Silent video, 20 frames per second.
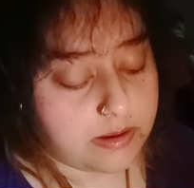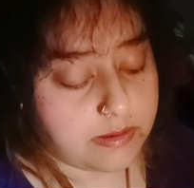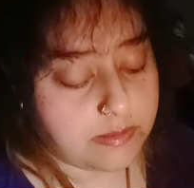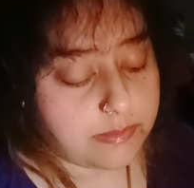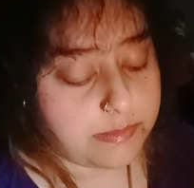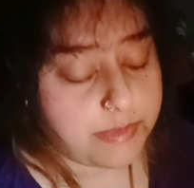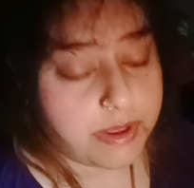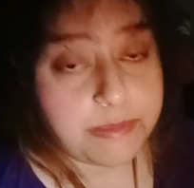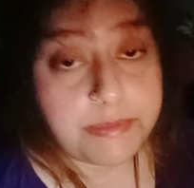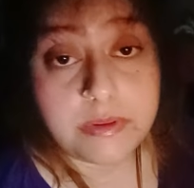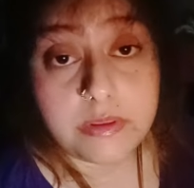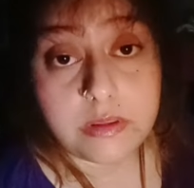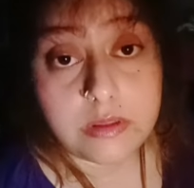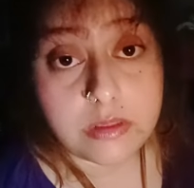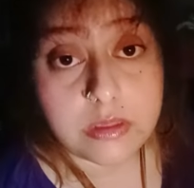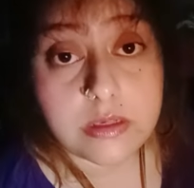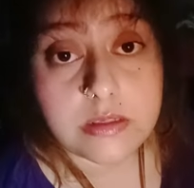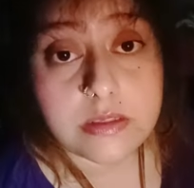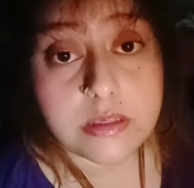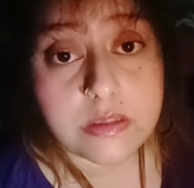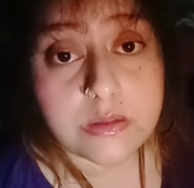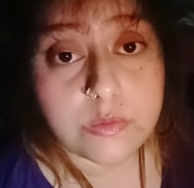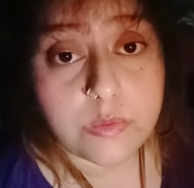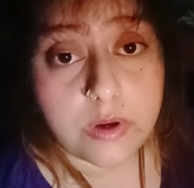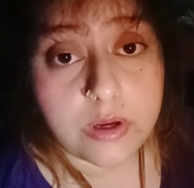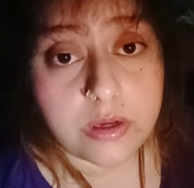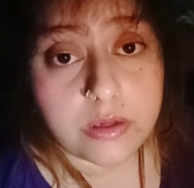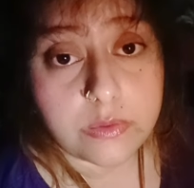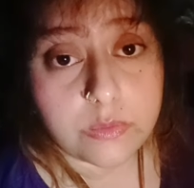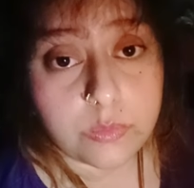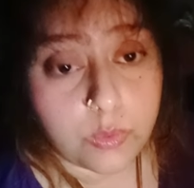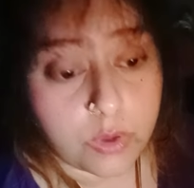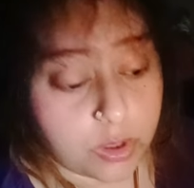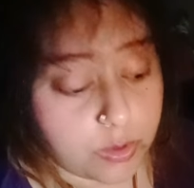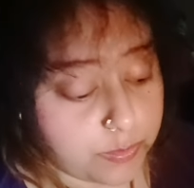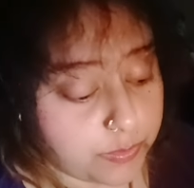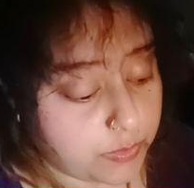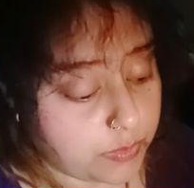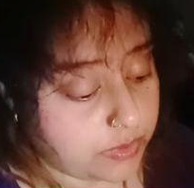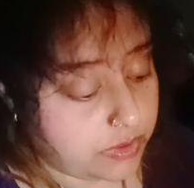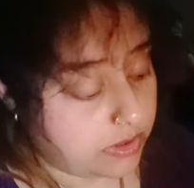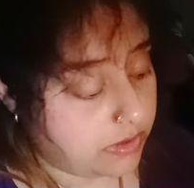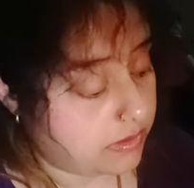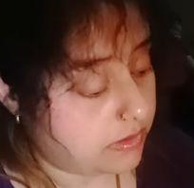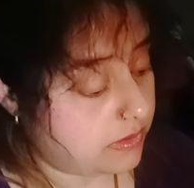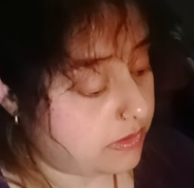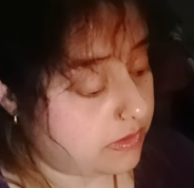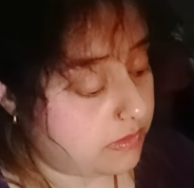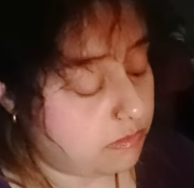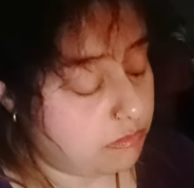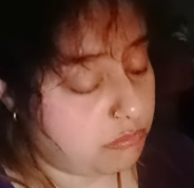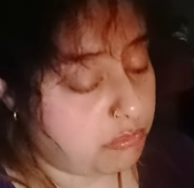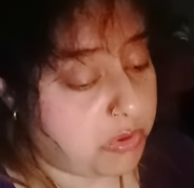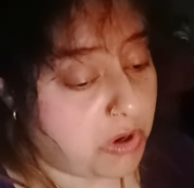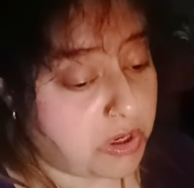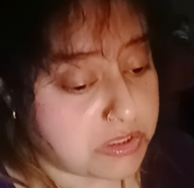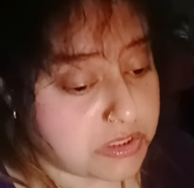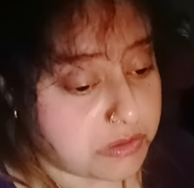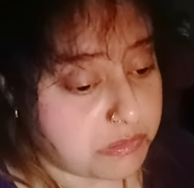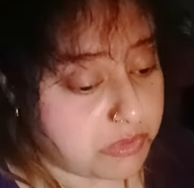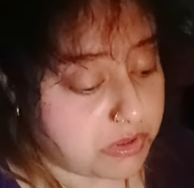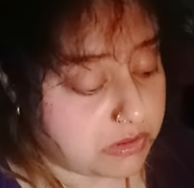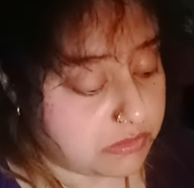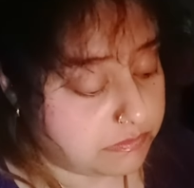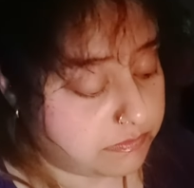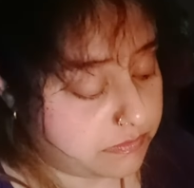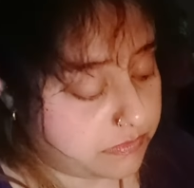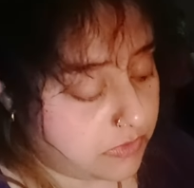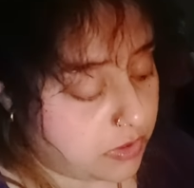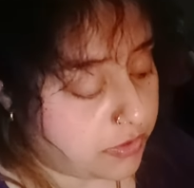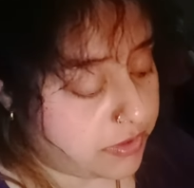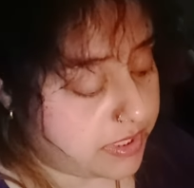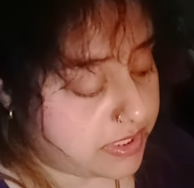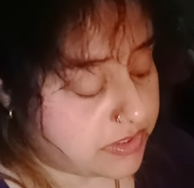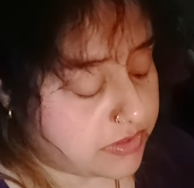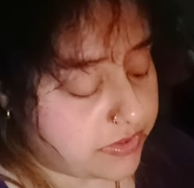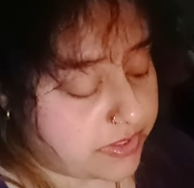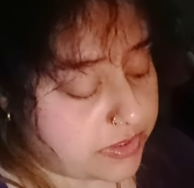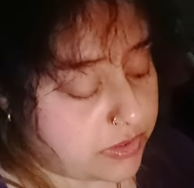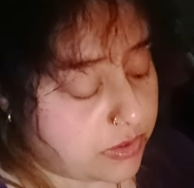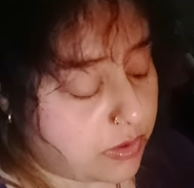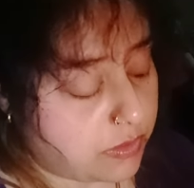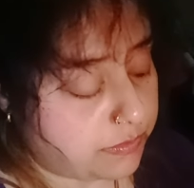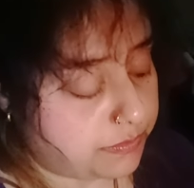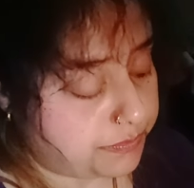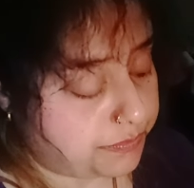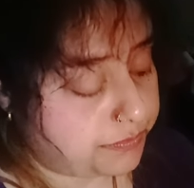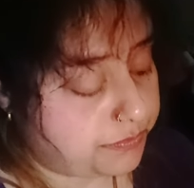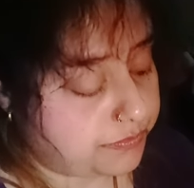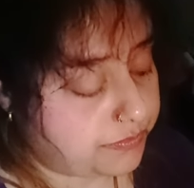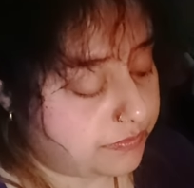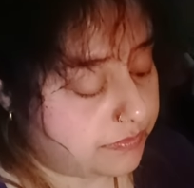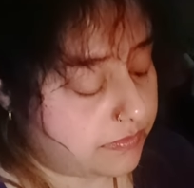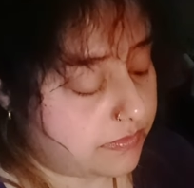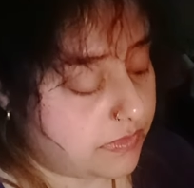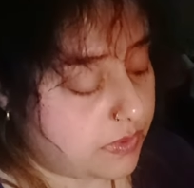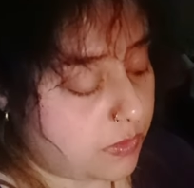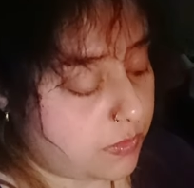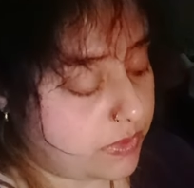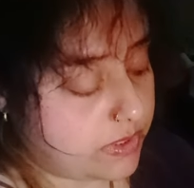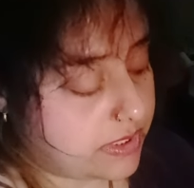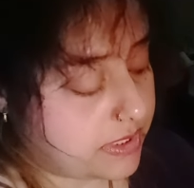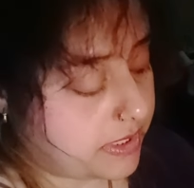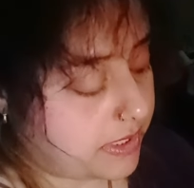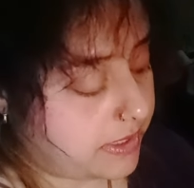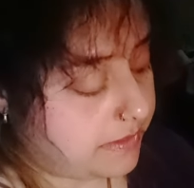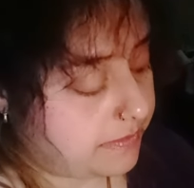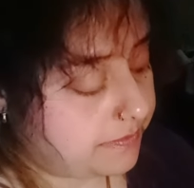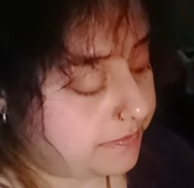Maybe this is what Whirlpool possible. Not necessary though. We'll see.